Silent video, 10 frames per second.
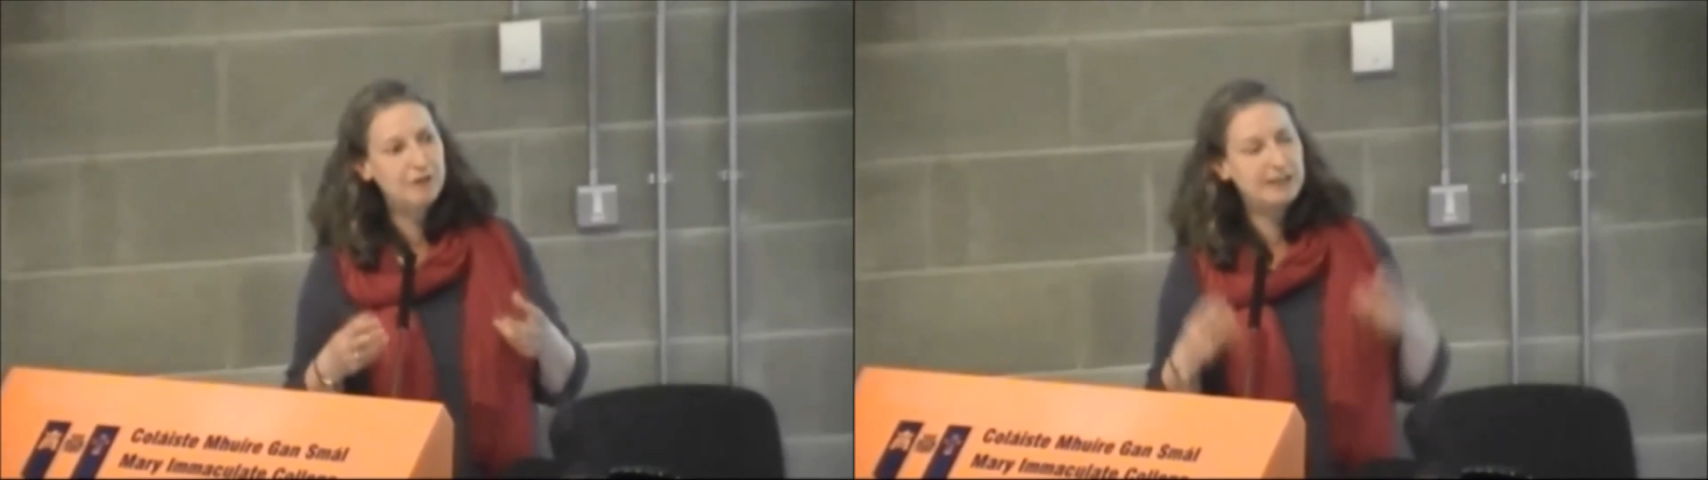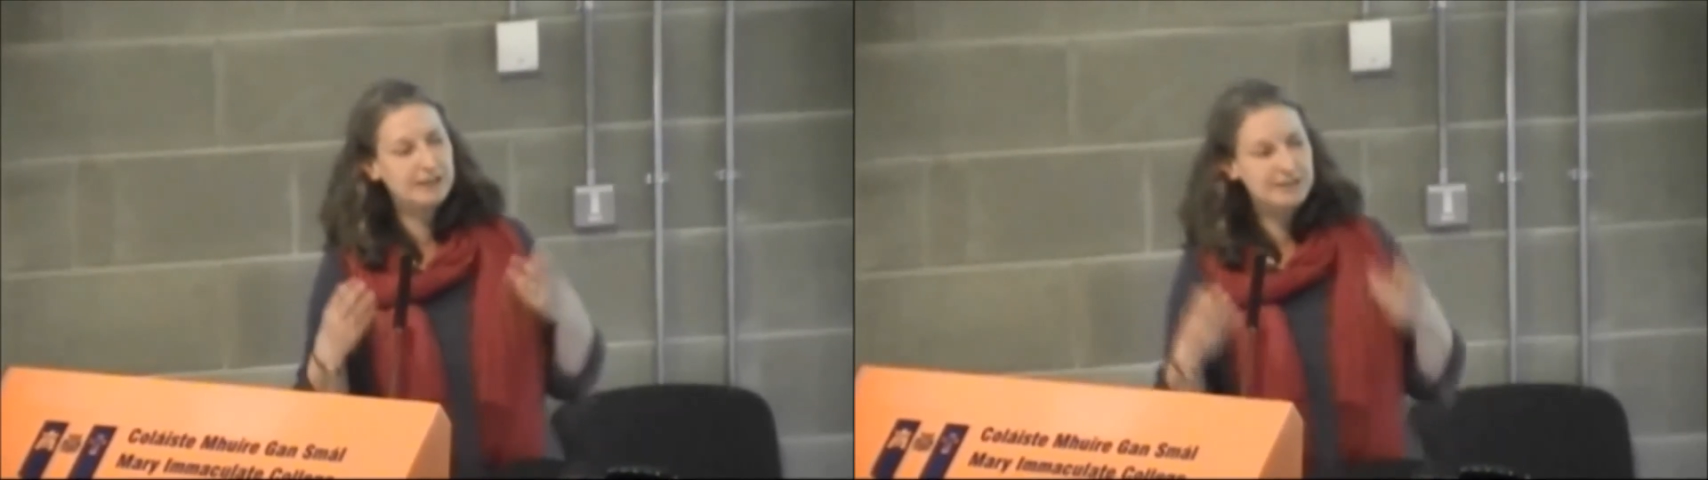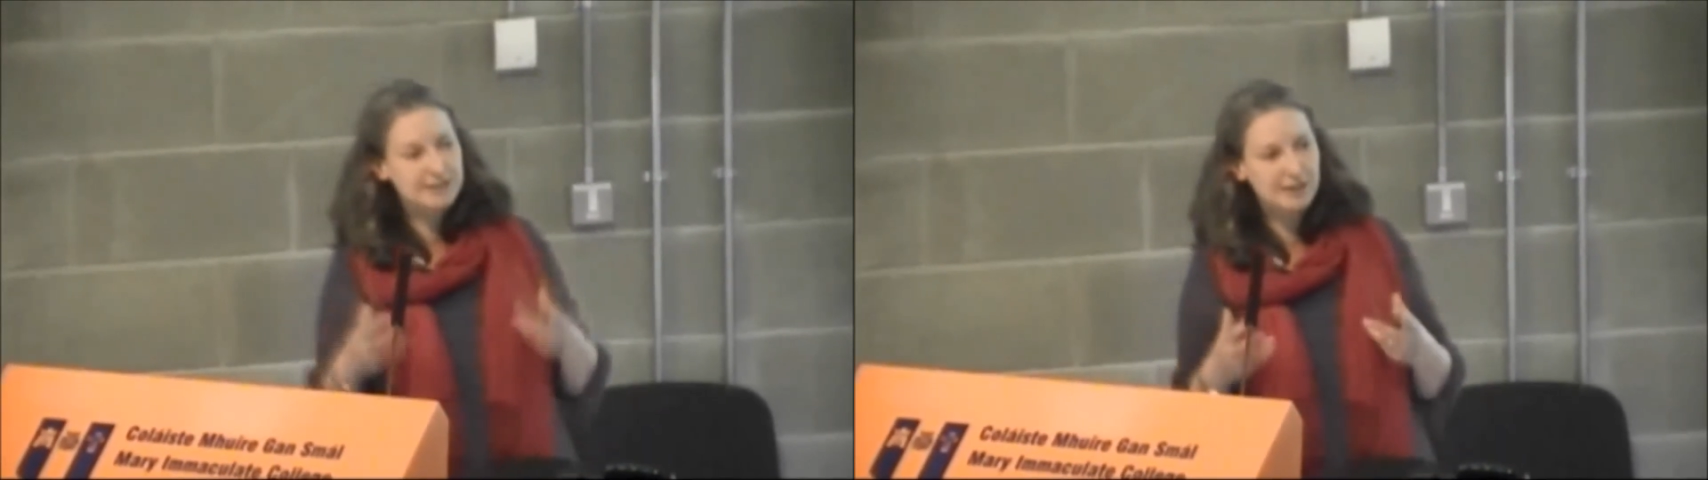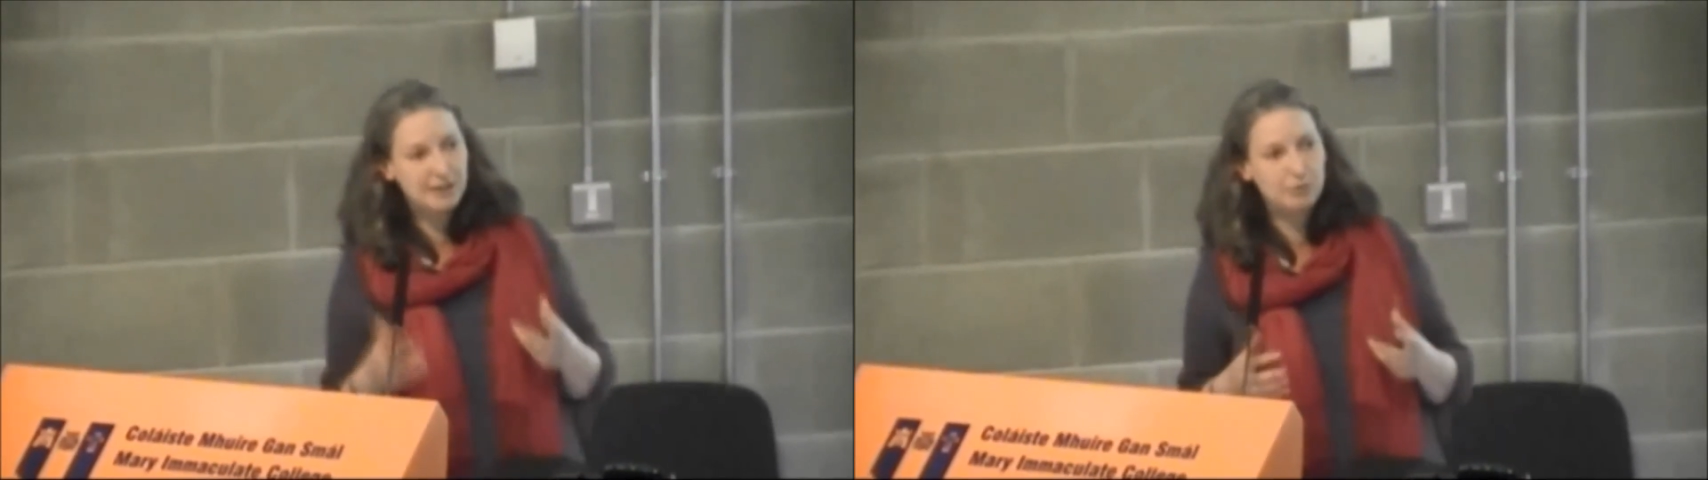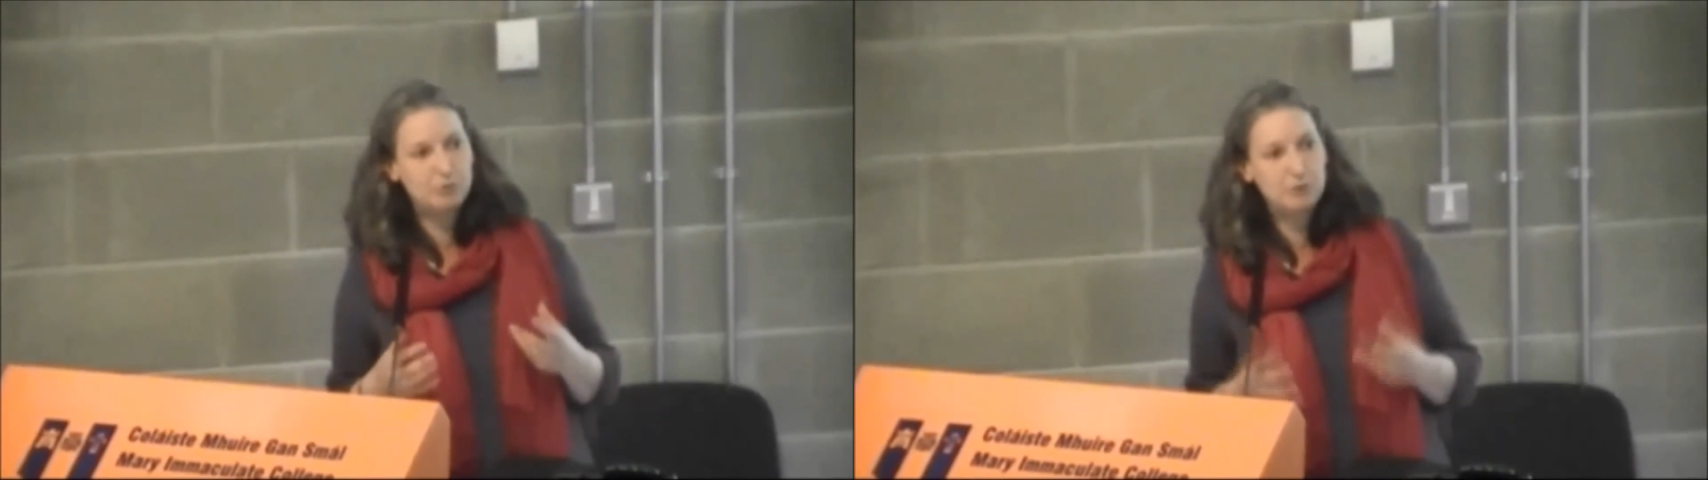
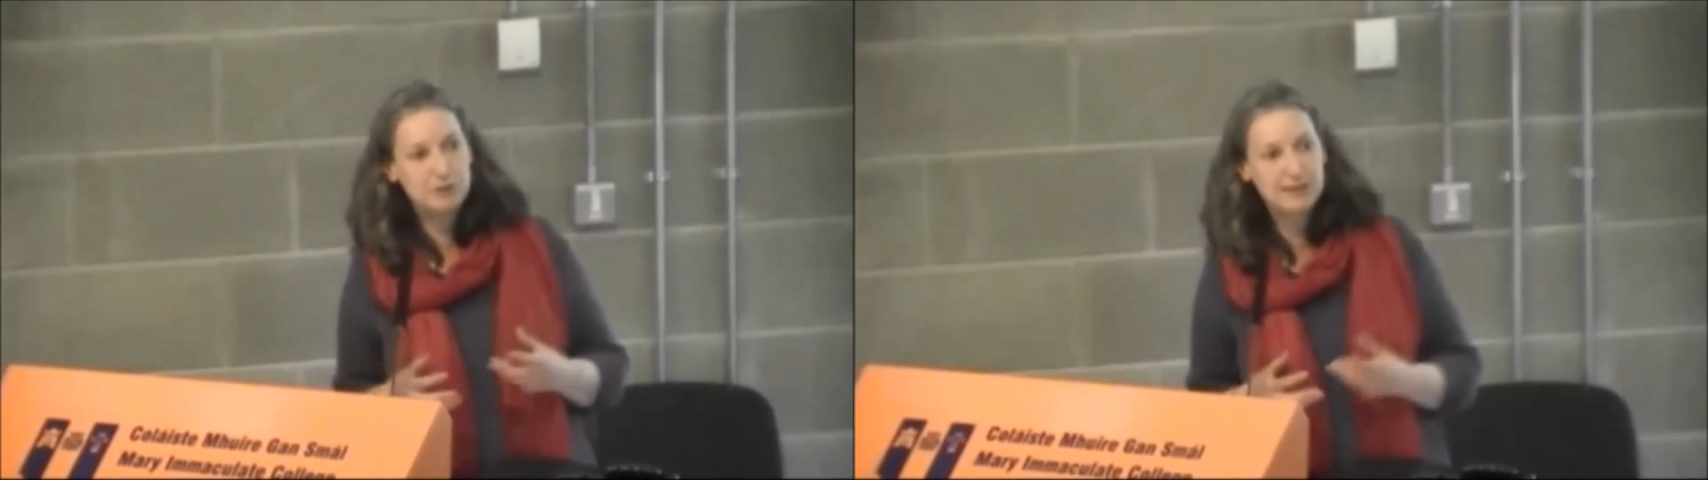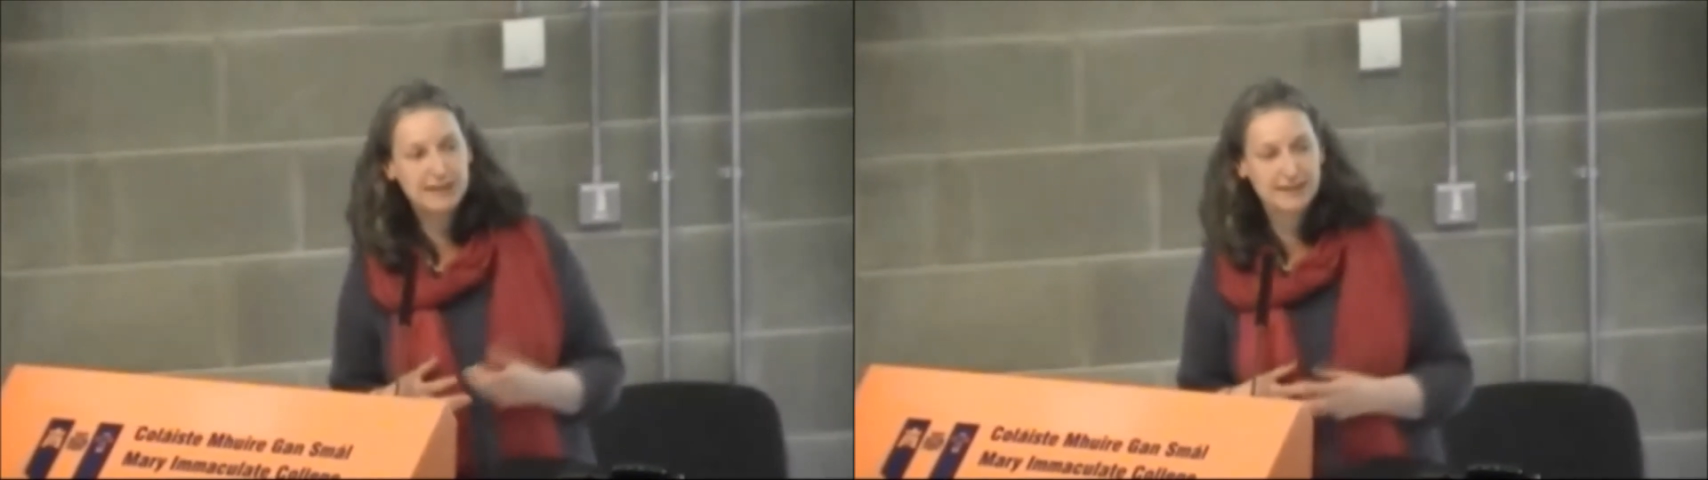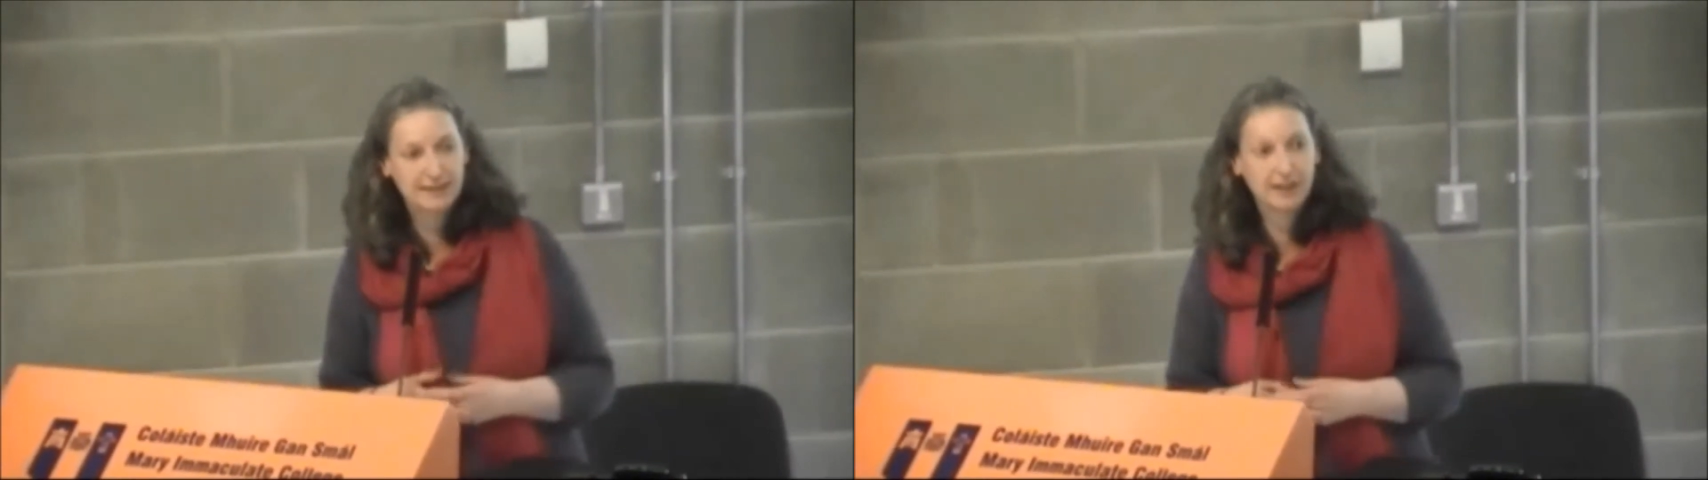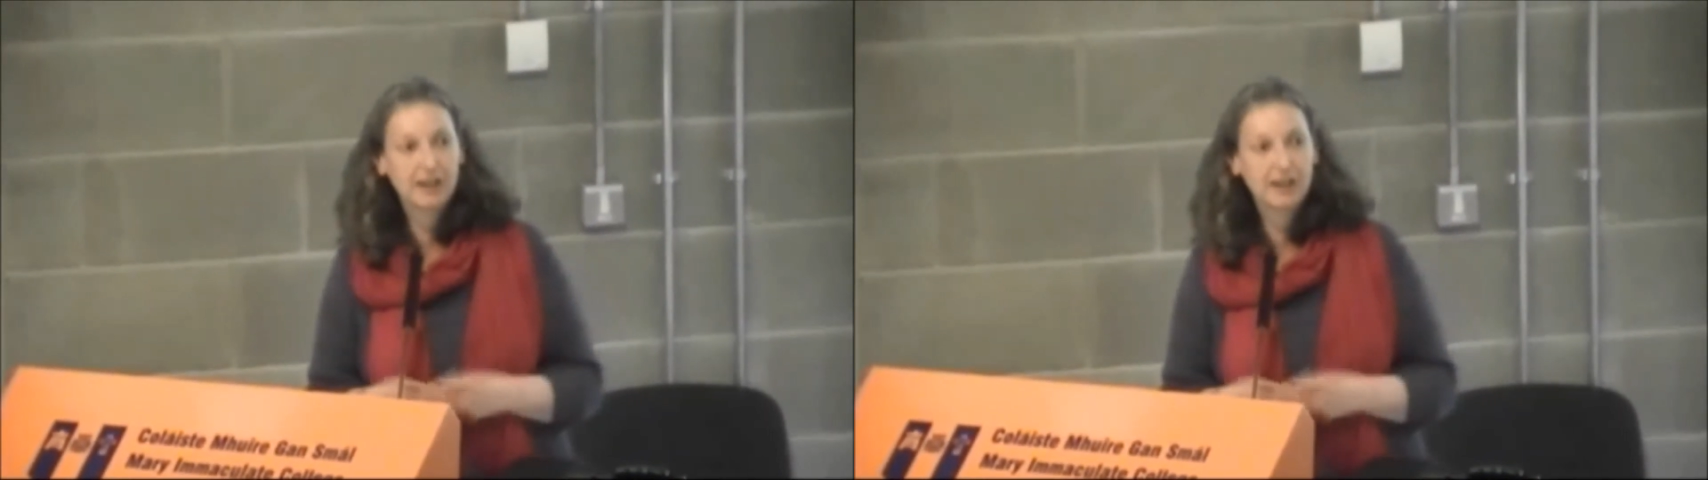concerned with protecting